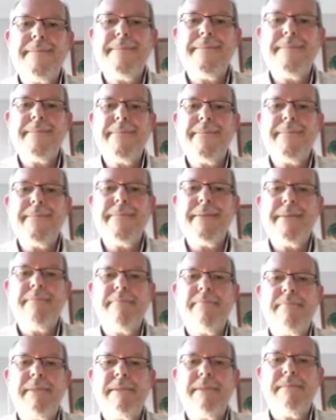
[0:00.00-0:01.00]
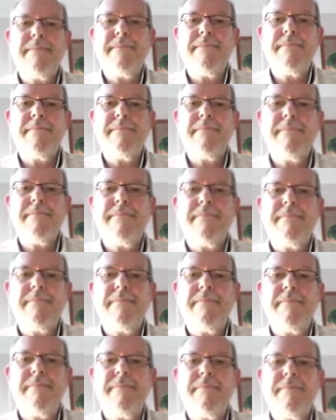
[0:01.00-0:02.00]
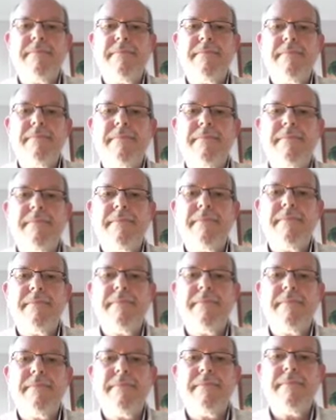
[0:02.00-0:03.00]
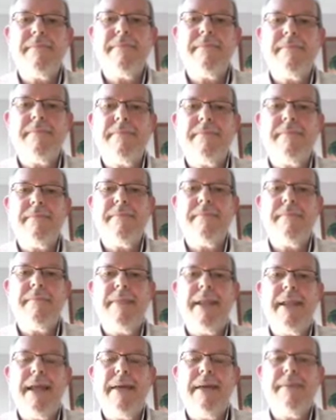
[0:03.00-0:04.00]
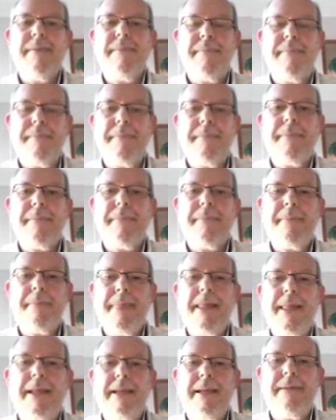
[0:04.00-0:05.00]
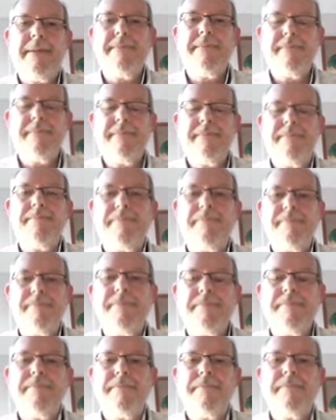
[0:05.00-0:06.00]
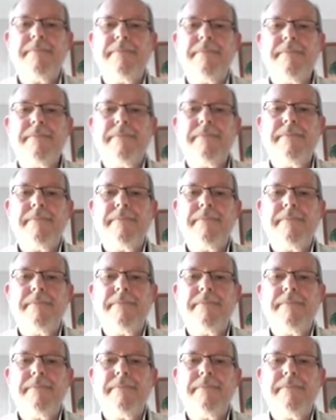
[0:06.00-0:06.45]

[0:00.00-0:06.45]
This person isn't speaking.